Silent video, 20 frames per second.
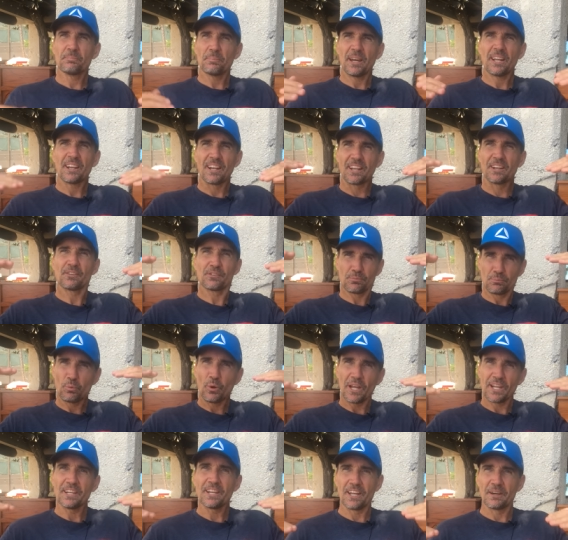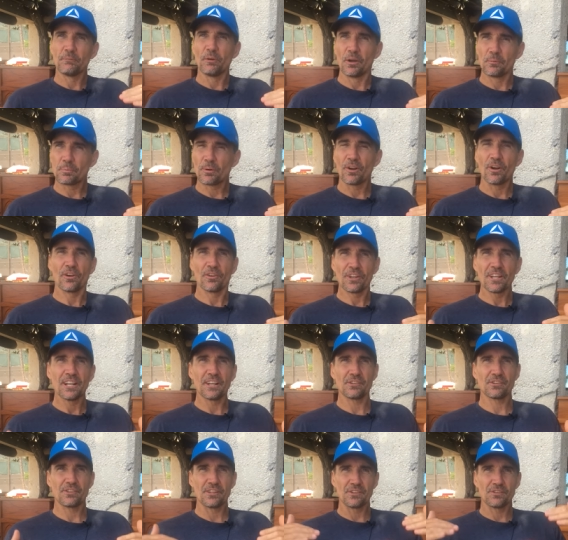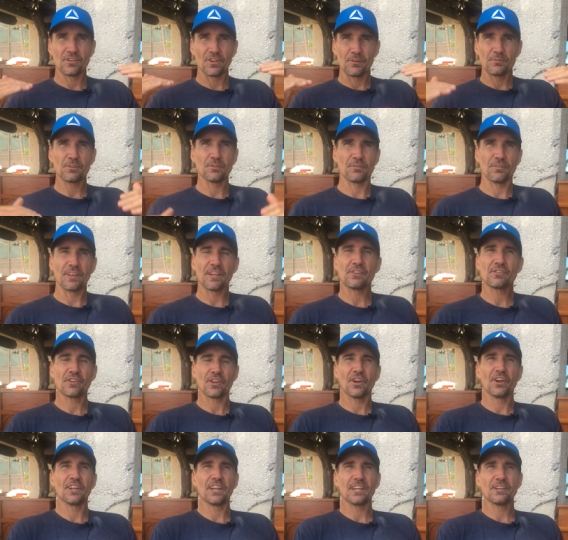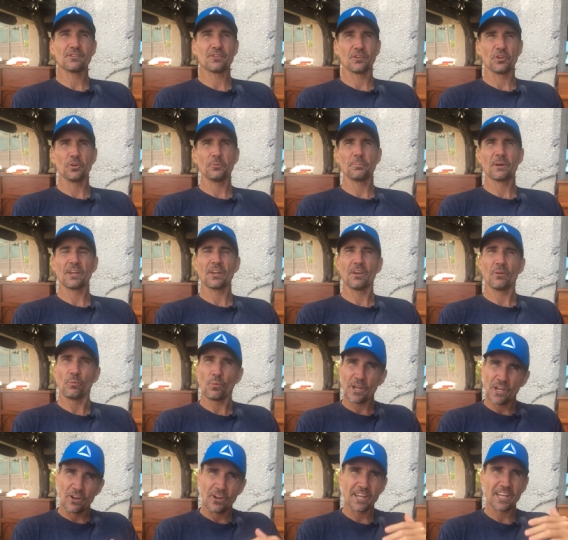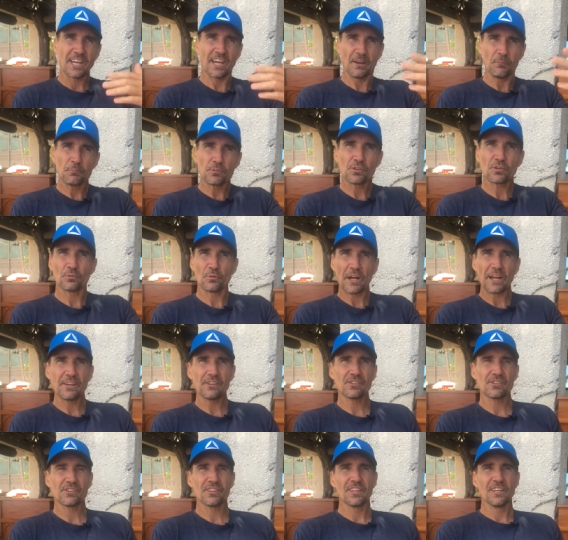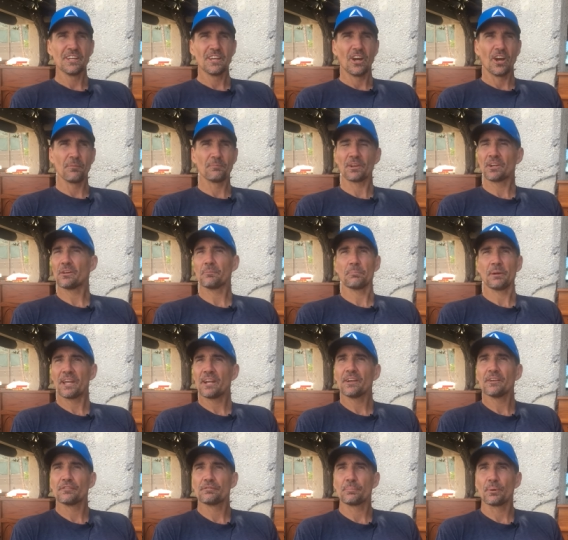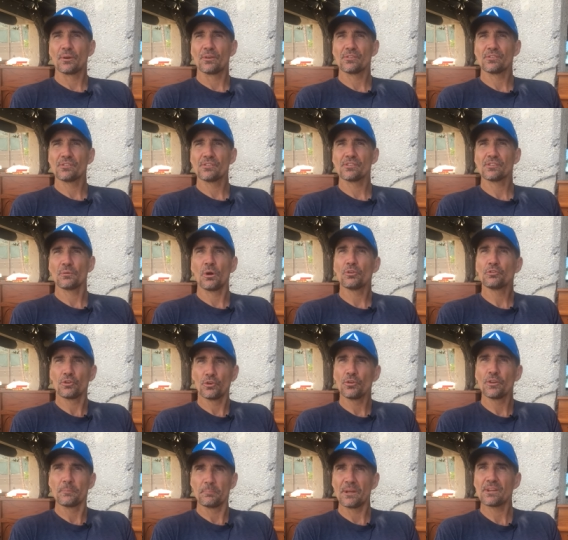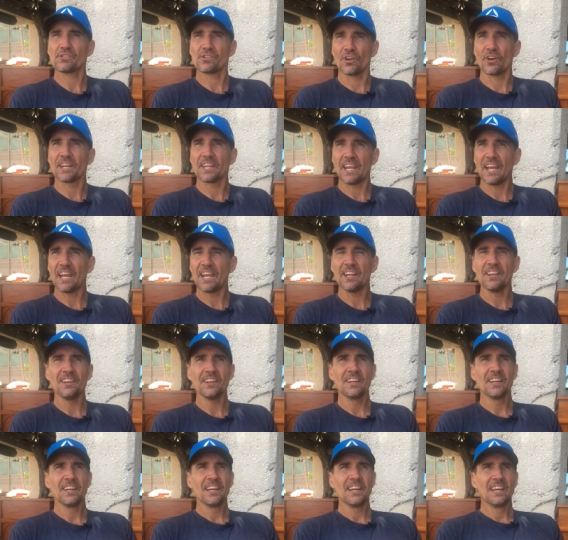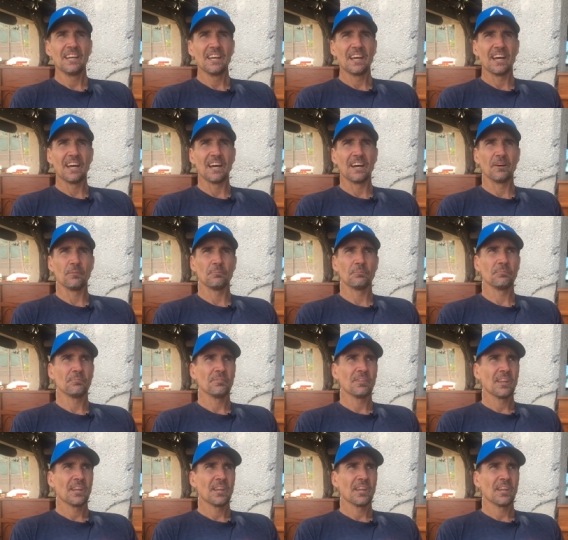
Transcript: paddling's way down my priority list in terms of things that I need to do. But when I come to race, I'm a competitive person, so I'll do the best I can.